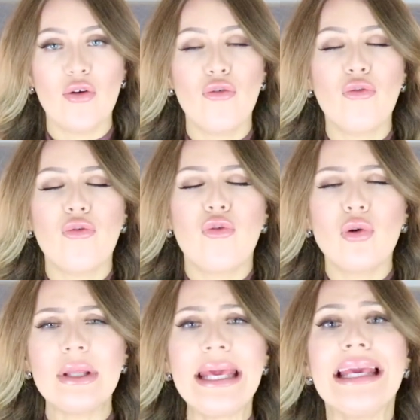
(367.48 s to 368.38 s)

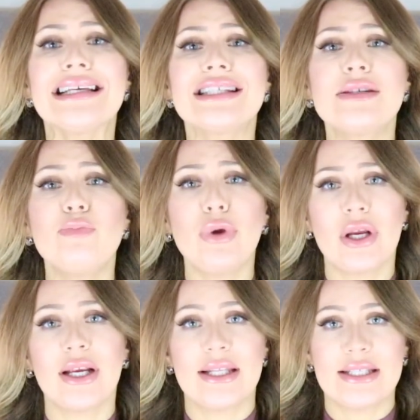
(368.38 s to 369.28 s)
fully
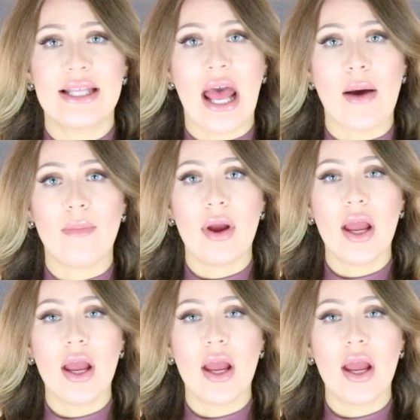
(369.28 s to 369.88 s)
experience them